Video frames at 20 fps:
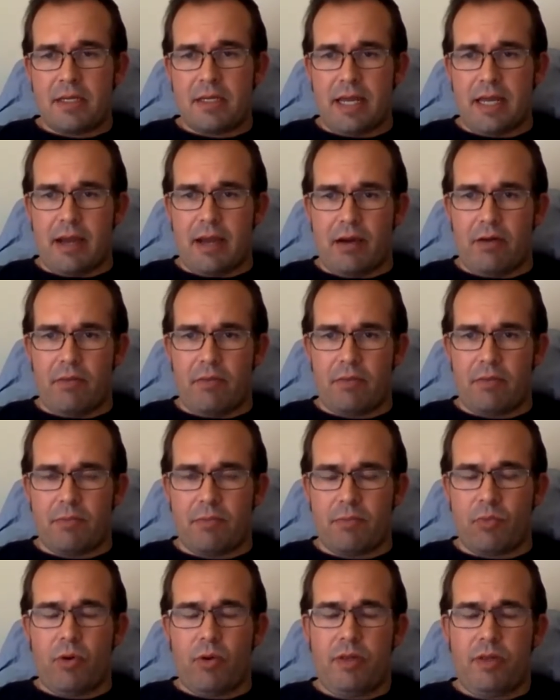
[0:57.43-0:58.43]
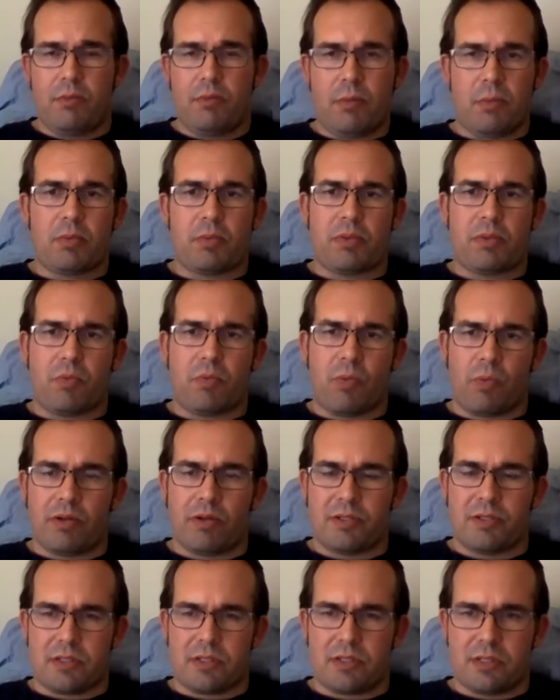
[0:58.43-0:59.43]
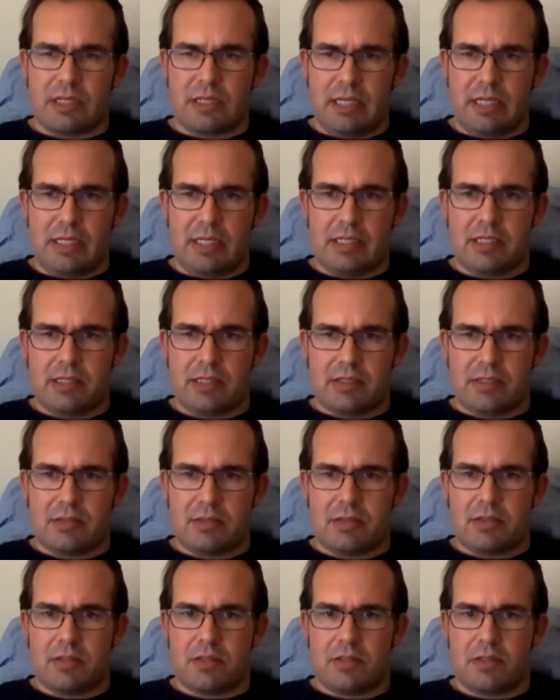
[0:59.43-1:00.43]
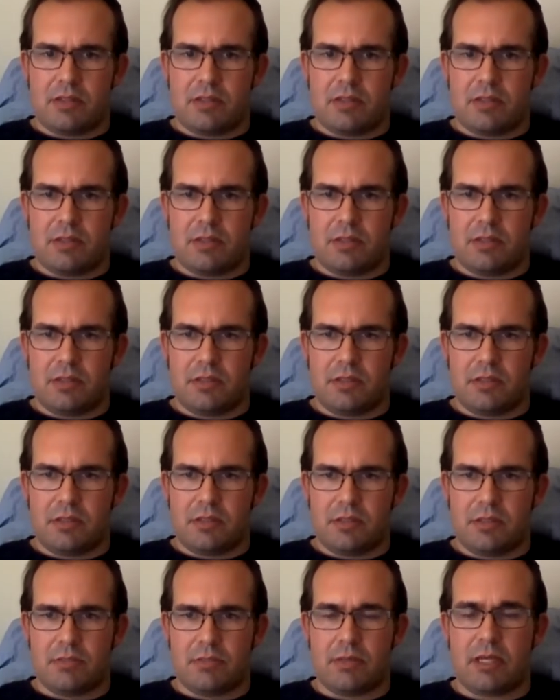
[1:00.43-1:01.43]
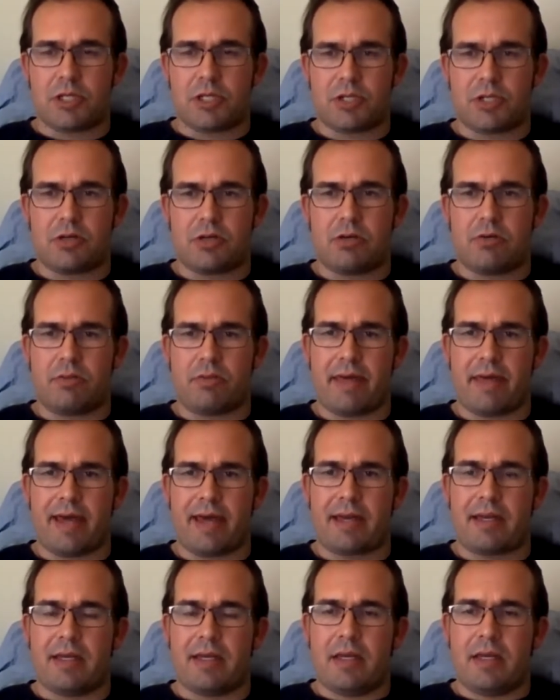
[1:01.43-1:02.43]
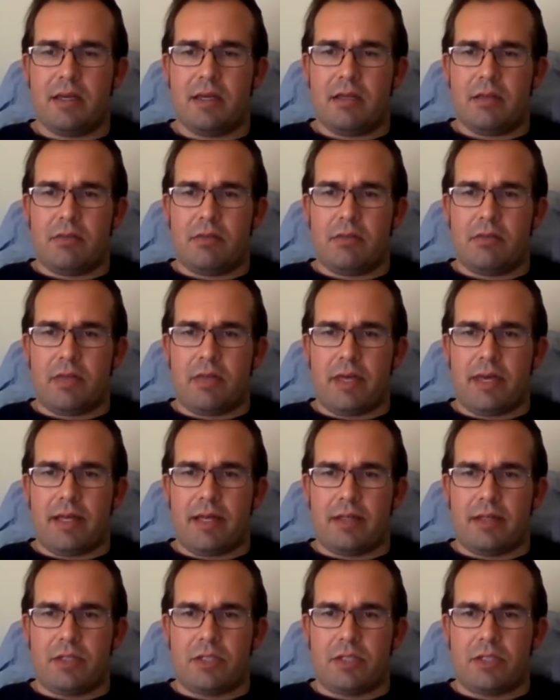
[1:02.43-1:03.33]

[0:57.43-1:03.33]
Now, the important thing to remember with warrants is to make sure that they